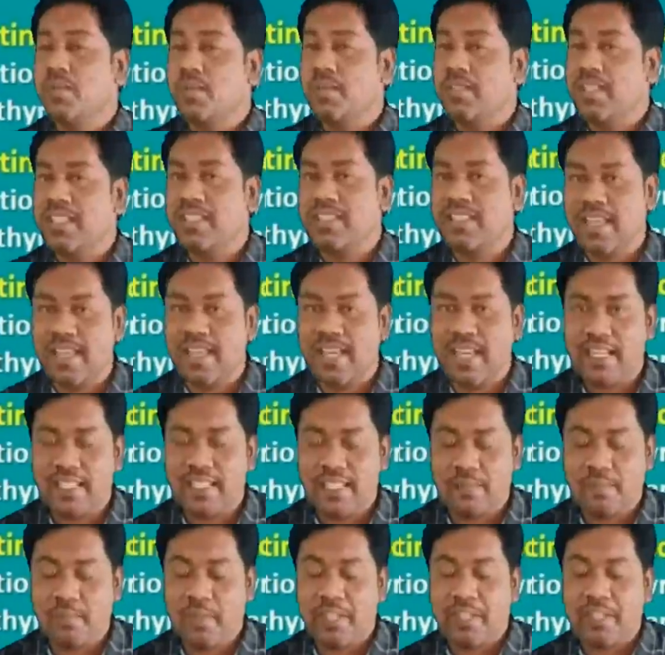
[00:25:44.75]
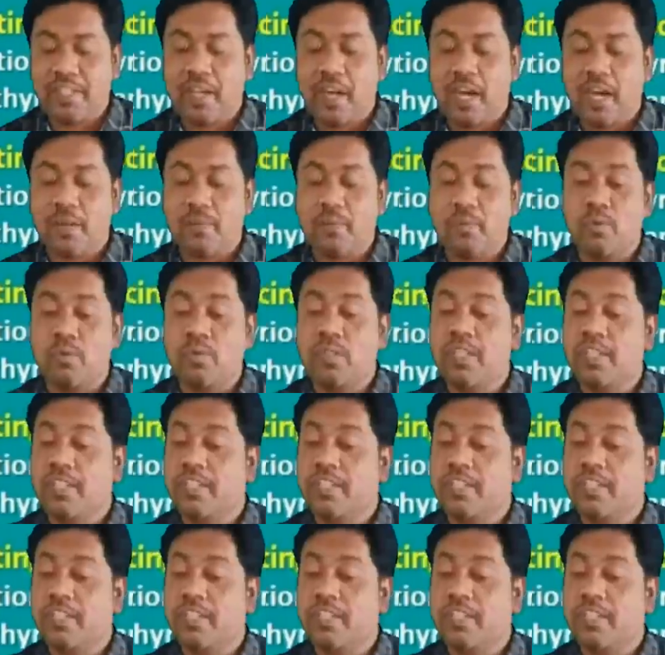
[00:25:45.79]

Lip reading: So this thyroid stimulating hormone,